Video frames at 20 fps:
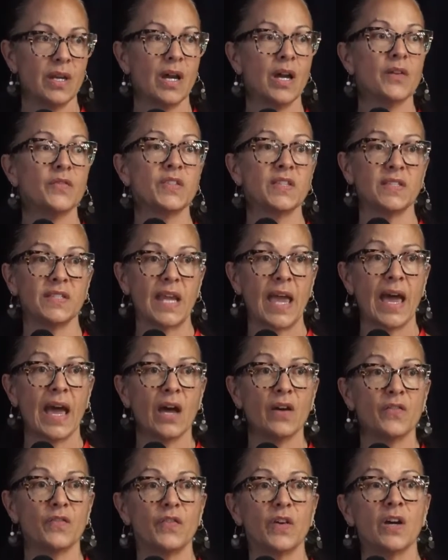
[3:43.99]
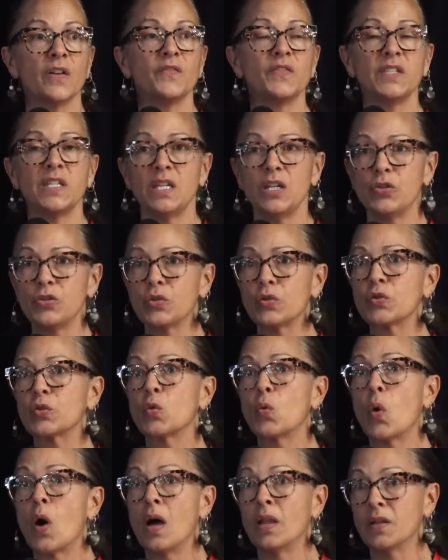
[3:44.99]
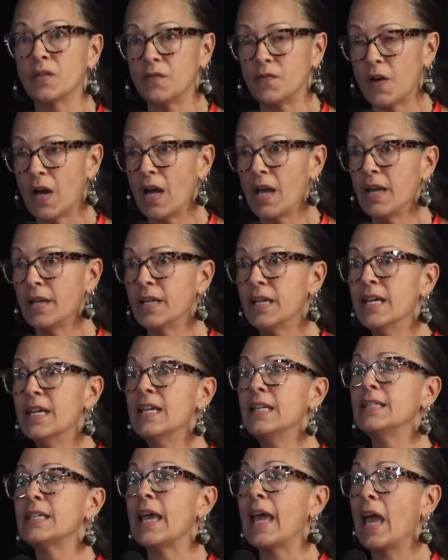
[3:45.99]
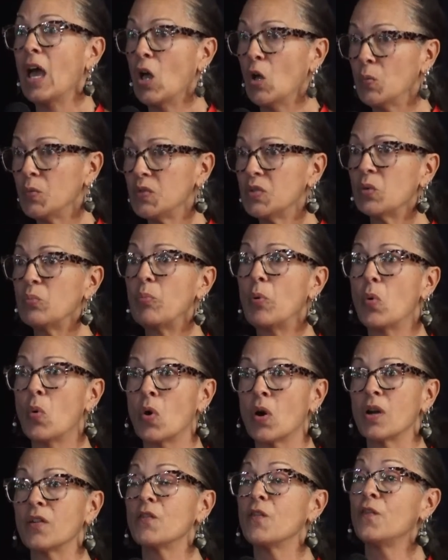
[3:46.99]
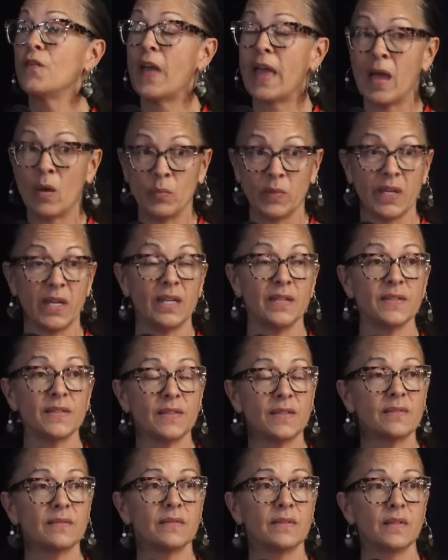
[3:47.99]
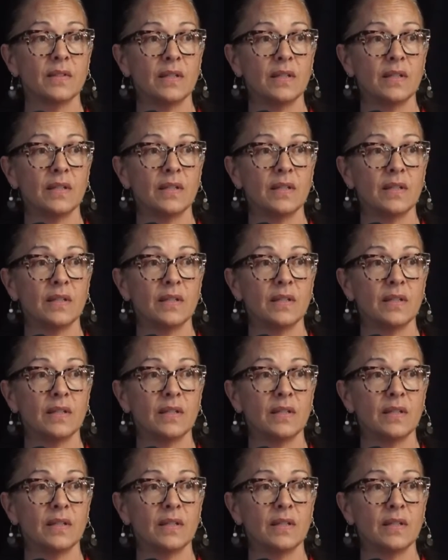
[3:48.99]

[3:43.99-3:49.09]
of staff, of teachers qualified to help support families